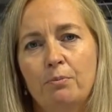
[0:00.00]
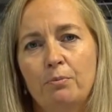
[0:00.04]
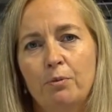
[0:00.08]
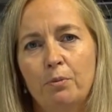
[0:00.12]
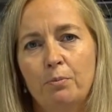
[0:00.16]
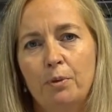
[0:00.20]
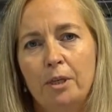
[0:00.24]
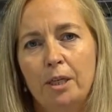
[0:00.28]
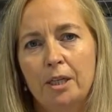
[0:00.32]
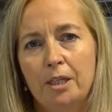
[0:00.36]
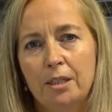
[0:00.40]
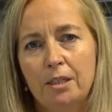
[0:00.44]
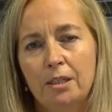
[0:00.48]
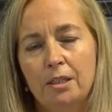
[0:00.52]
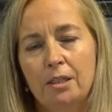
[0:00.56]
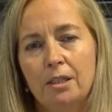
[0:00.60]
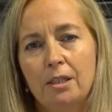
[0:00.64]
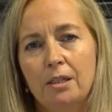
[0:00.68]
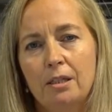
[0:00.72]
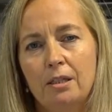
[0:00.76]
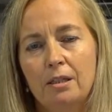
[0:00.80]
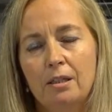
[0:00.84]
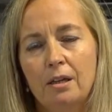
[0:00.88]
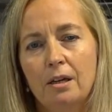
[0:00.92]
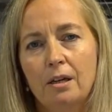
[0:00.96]

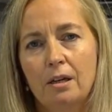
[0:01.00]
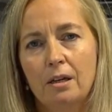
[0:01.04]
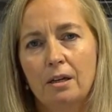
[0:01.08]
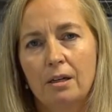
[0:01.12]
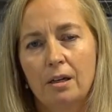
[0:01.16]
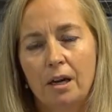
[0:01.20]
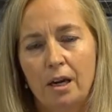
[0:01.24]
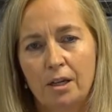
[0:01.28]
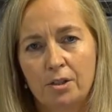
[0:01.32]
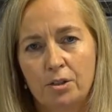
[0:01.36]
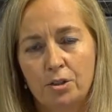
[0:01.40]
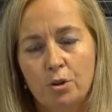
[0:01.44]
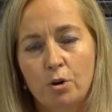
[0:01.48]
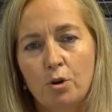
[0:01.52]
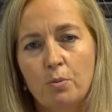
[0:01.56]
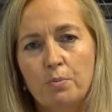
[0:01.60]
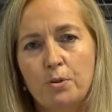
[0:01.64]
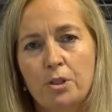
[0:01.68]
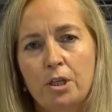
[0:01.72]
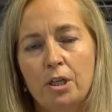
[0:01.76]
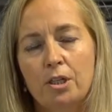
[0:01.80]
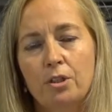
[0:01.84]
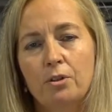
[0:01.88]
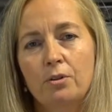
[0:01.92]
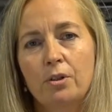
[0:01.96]
mobility, and job
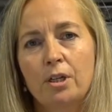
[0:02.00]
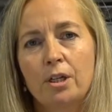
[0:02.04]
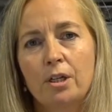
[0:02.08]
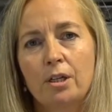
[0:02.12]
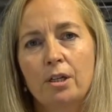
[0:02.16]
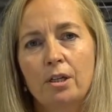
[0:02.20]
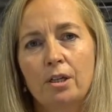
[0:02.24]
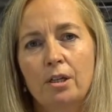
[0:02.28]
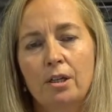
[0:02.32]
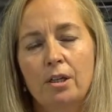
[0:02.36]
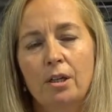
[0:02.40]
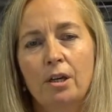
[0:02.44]
shadowing,